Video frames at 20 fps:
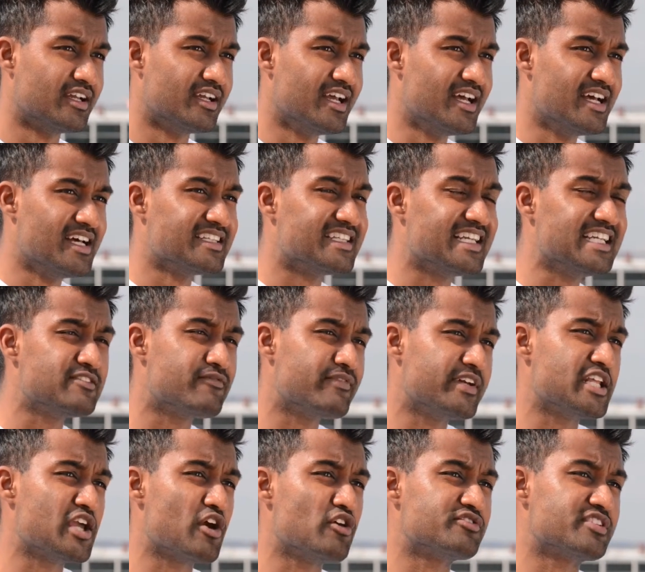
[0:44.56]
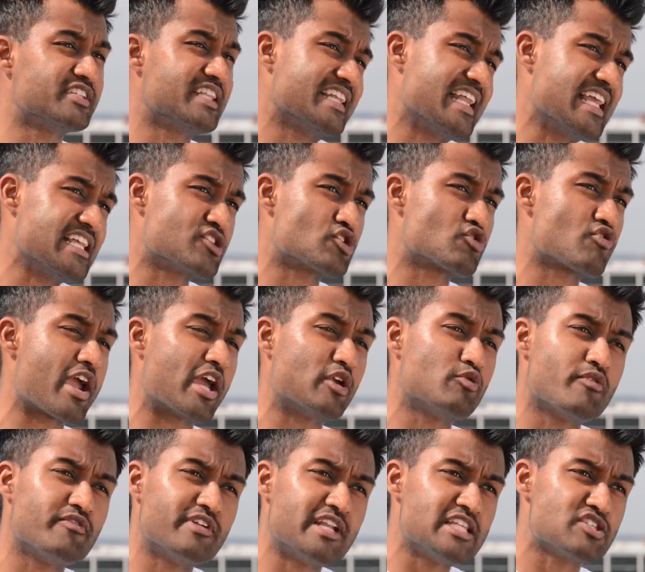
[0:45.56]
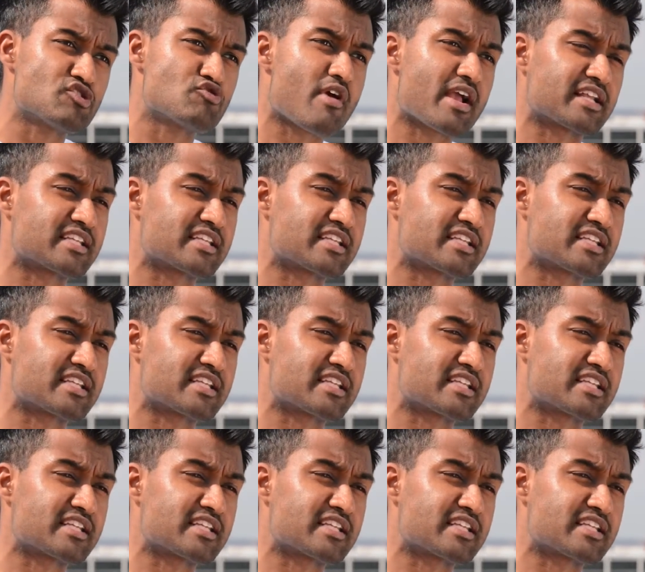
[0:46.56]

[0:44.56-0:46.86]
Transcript: service that lets you try a new class